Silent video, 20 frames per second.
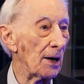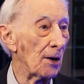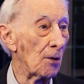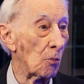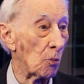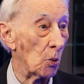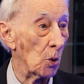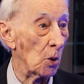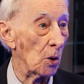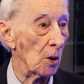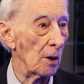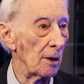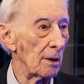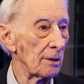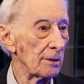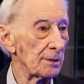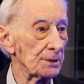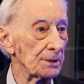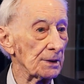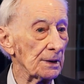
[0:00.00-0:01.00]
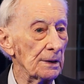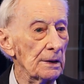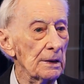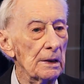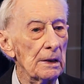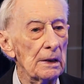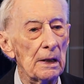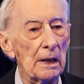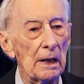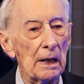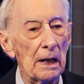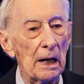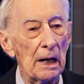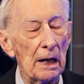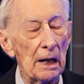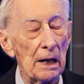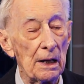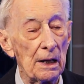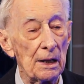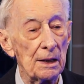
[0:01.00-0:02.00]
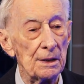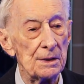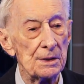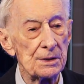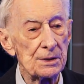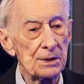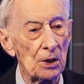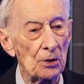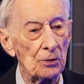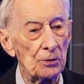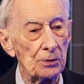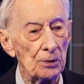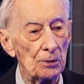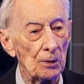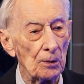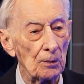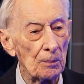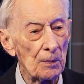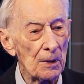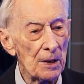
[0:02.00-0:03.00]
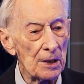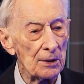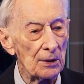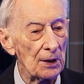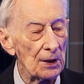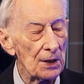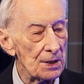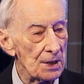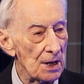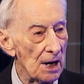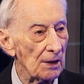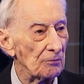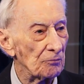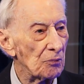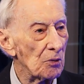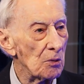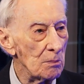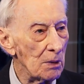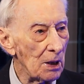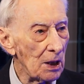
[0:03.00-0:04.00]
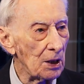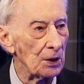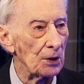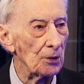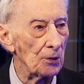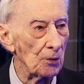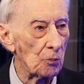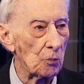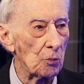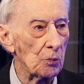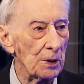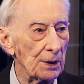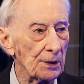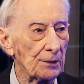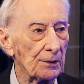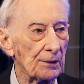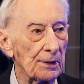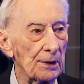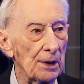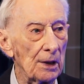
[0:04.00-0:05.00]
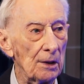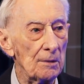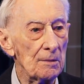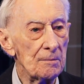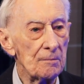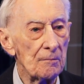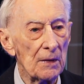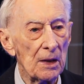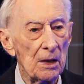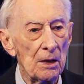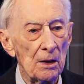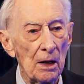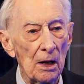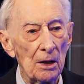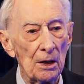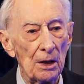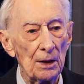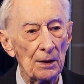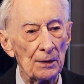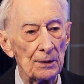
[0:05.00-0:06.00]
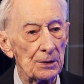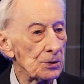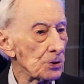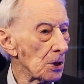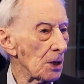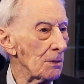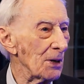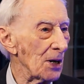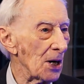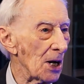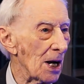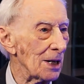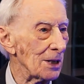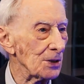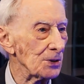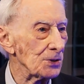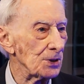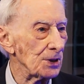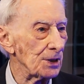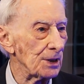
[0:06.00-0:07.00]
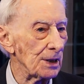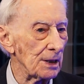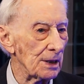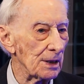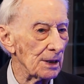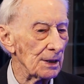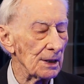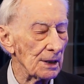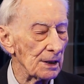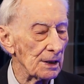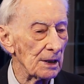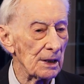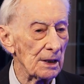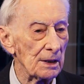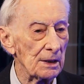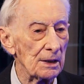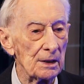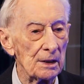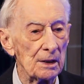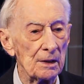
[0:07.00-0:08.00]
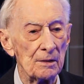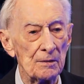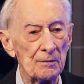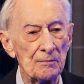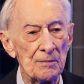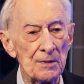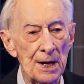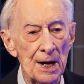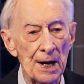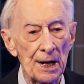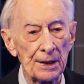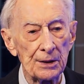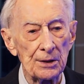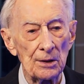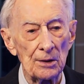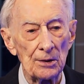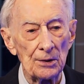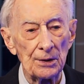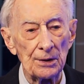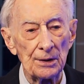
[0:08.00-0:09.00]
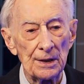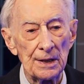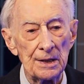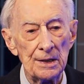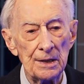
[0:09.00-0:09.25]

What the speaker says: wars, and so you're apparently not familiar with the terminology and vernacular